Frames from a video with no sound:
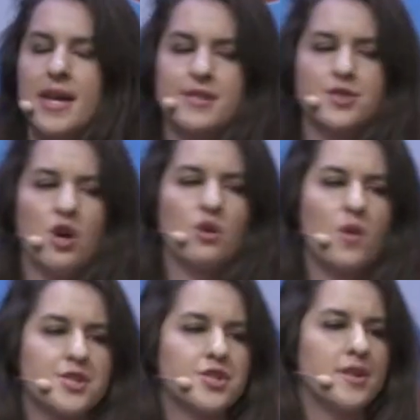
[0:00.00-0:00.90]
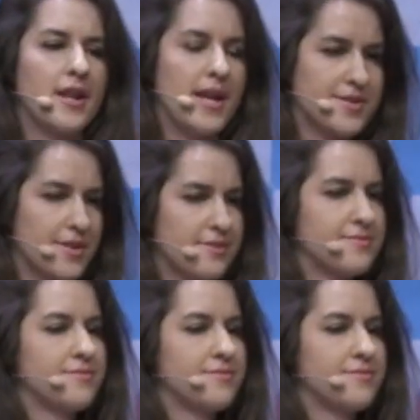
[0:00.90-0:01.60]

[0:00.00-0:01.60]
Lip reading: It's all question and answer.